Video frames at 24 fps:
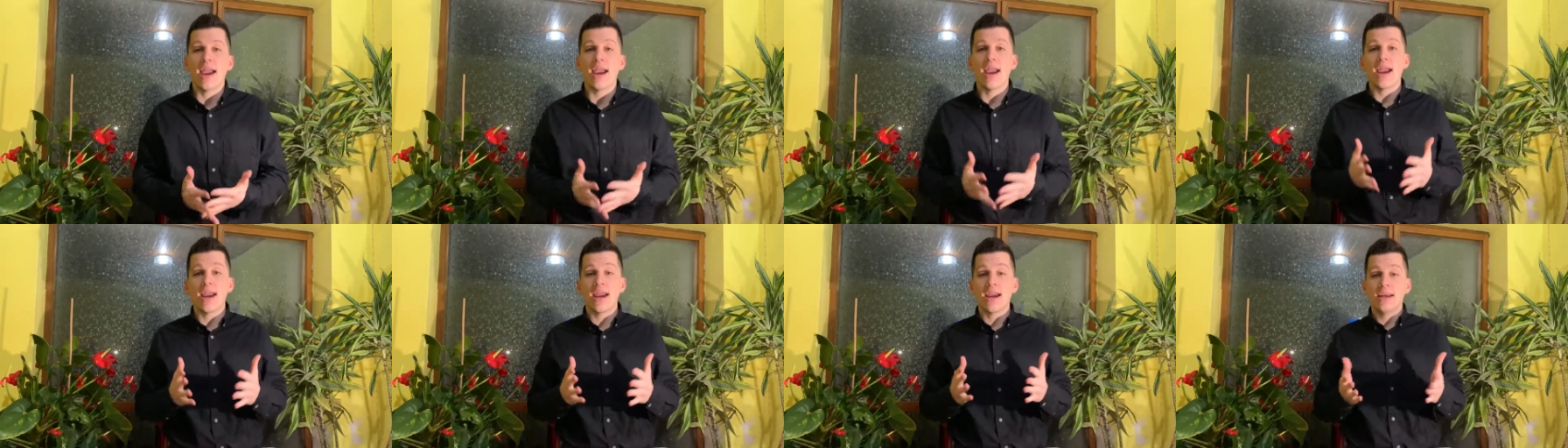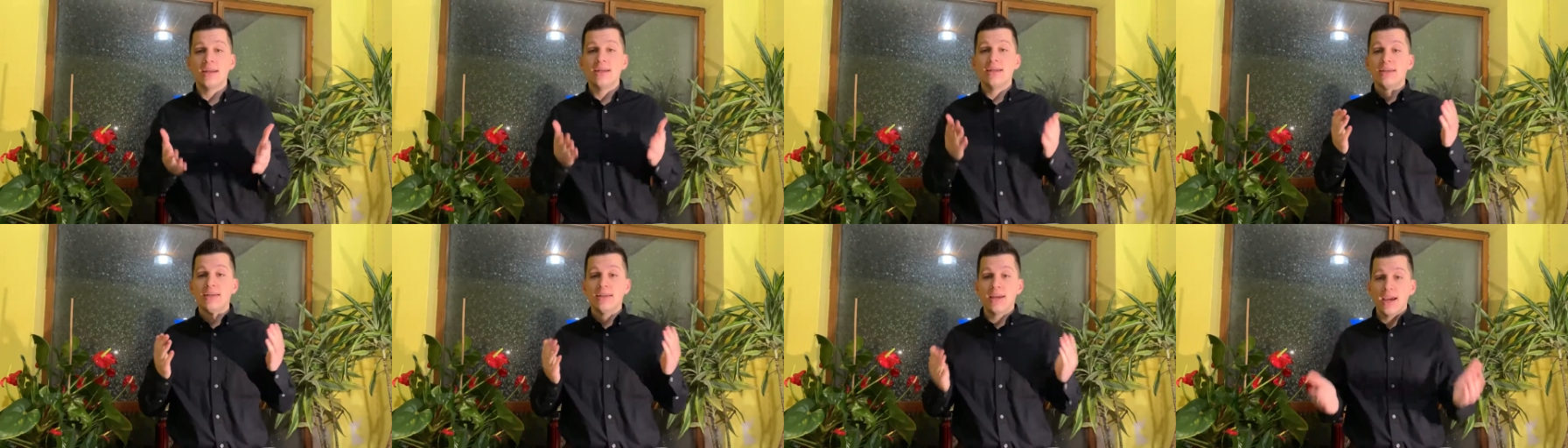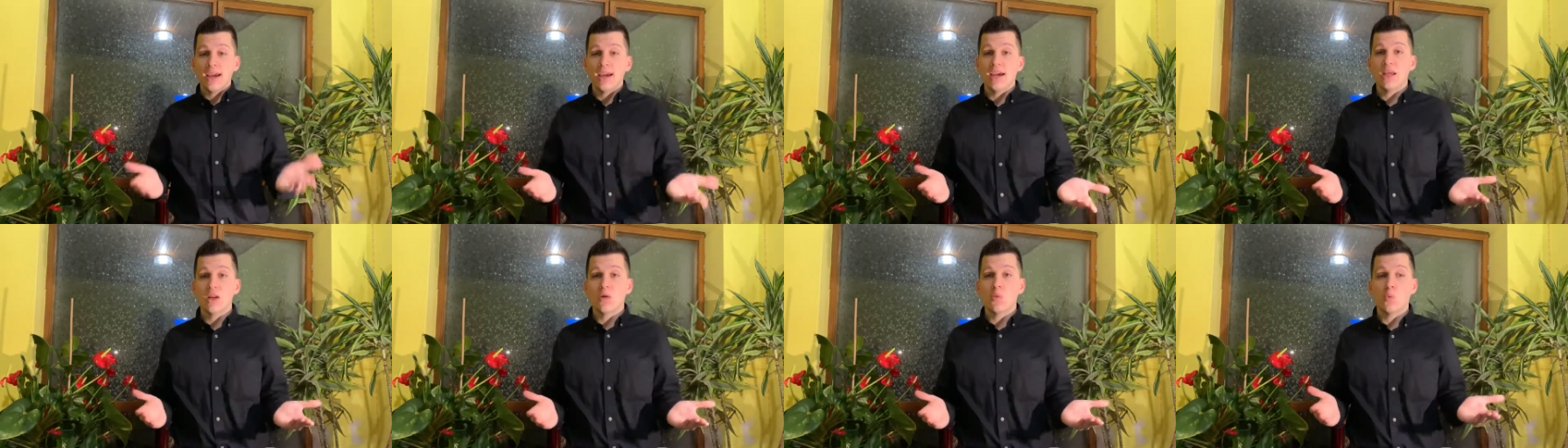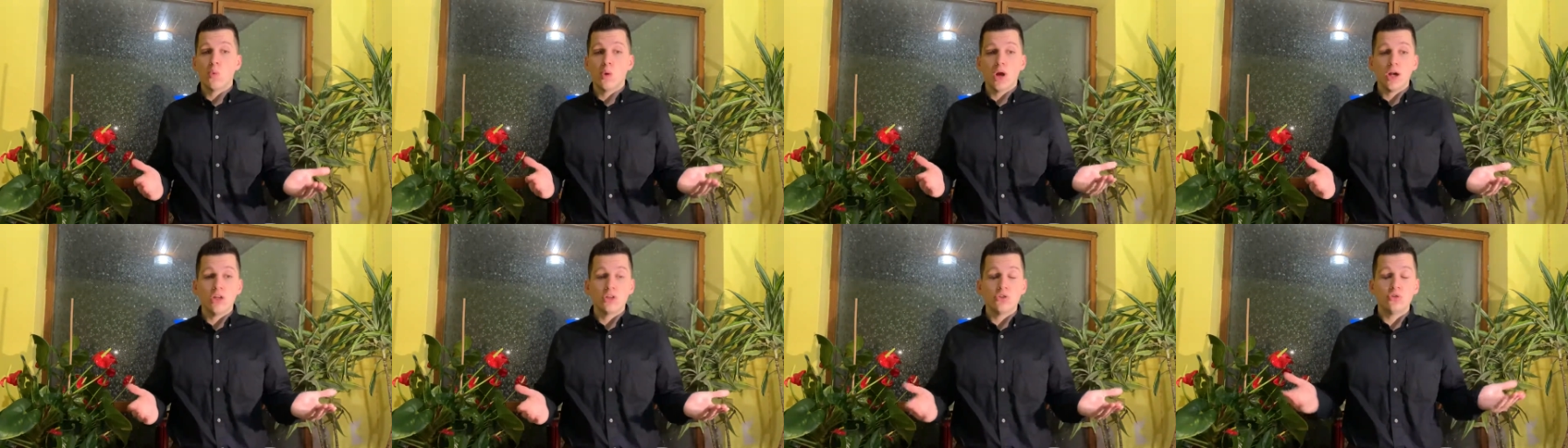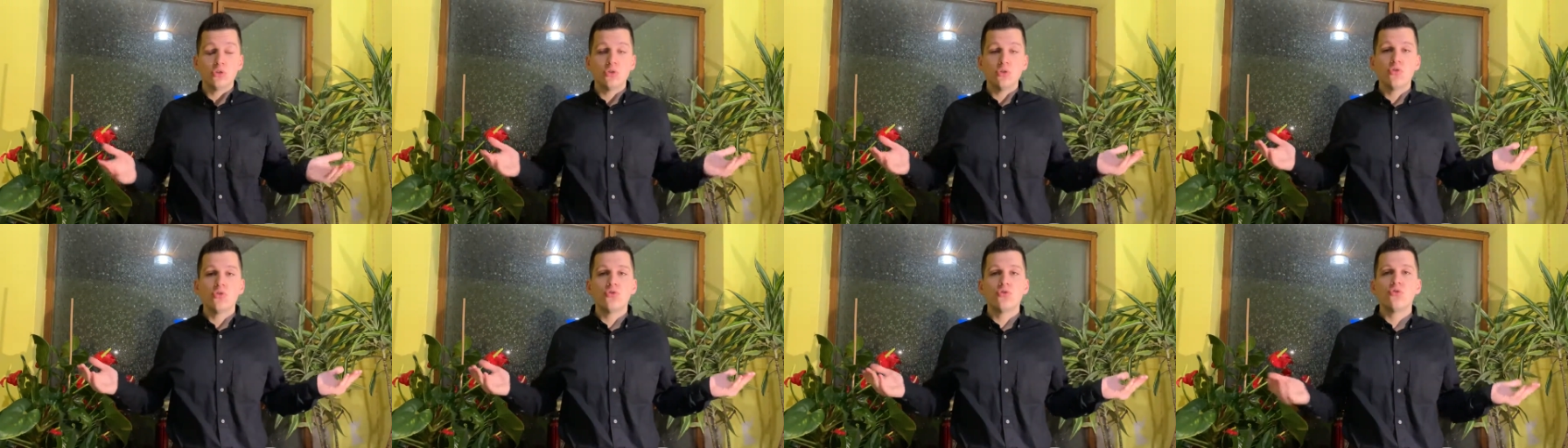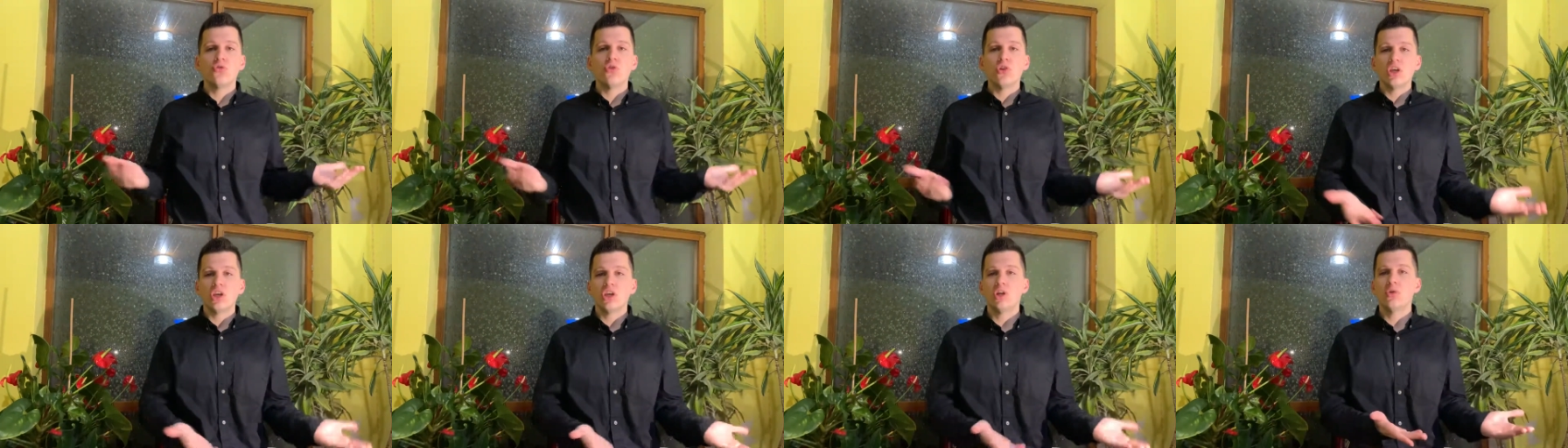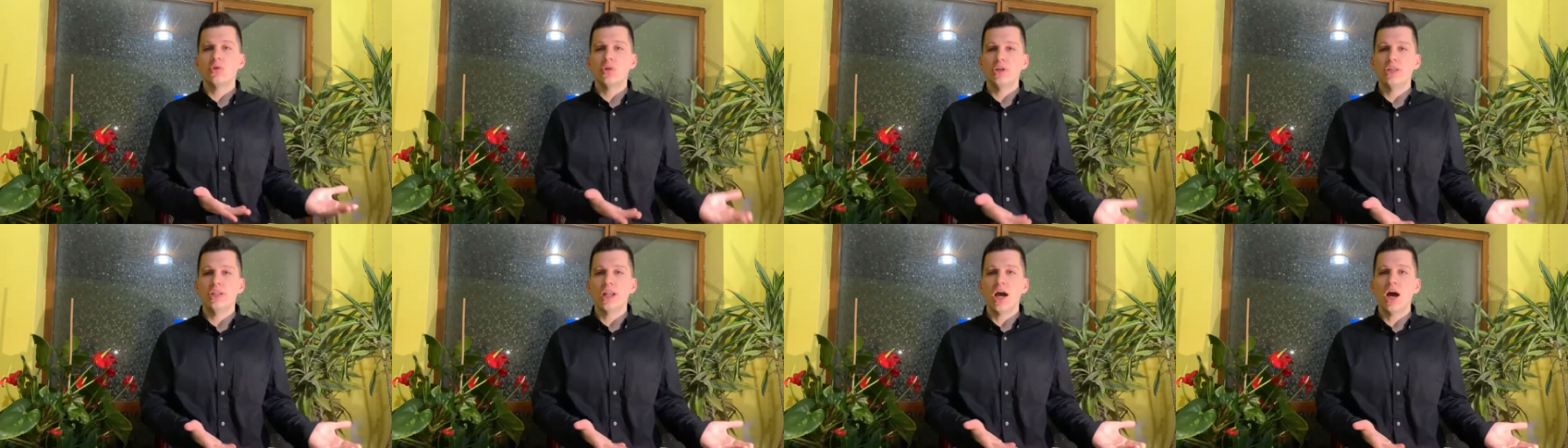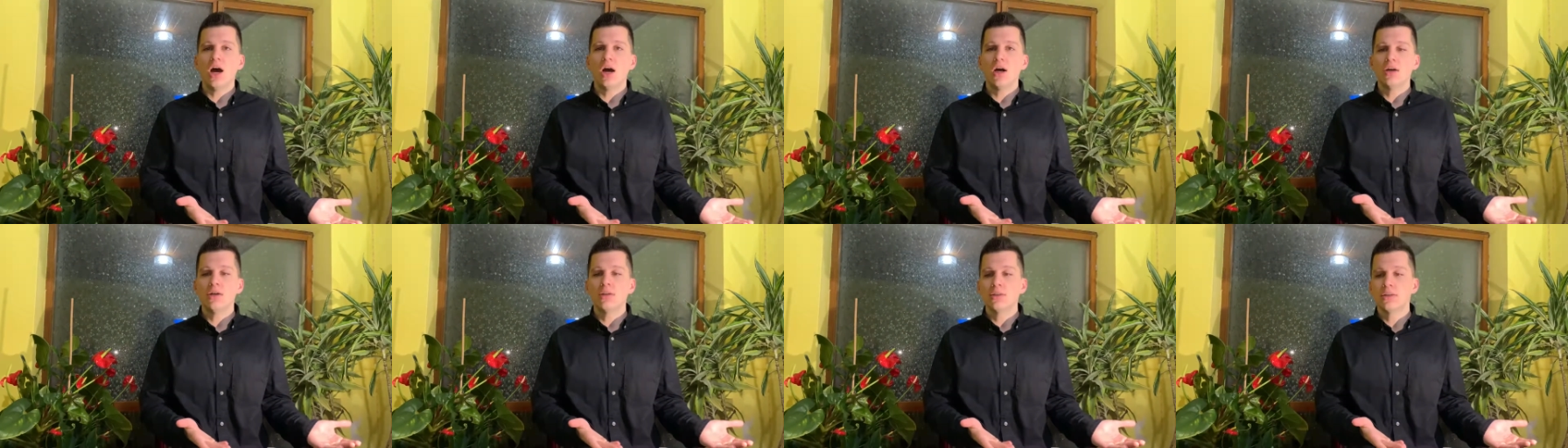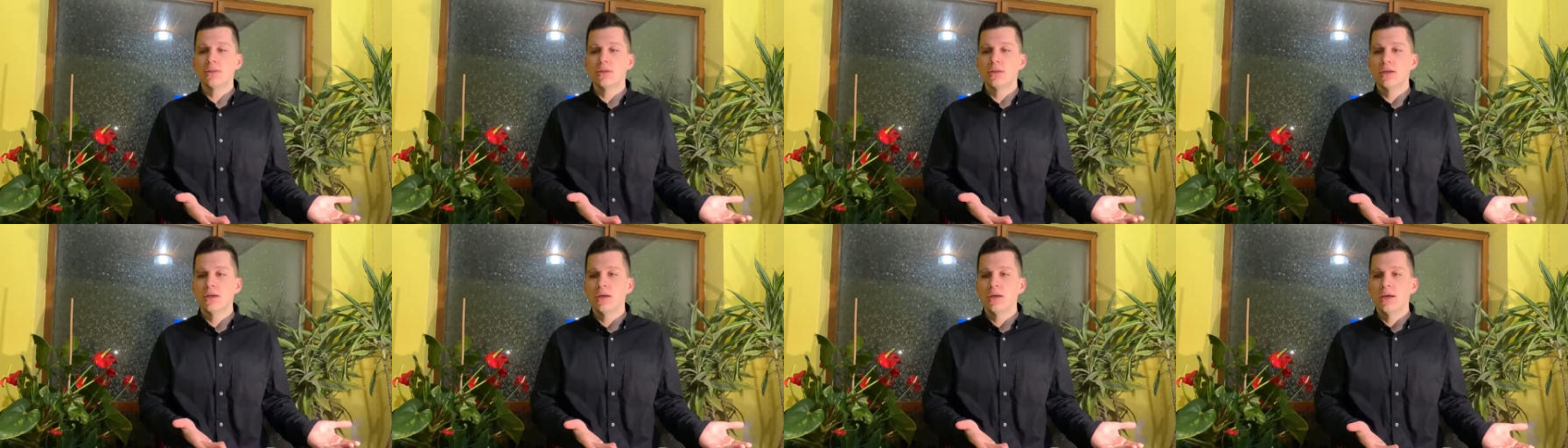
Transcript: And then once you figure it out,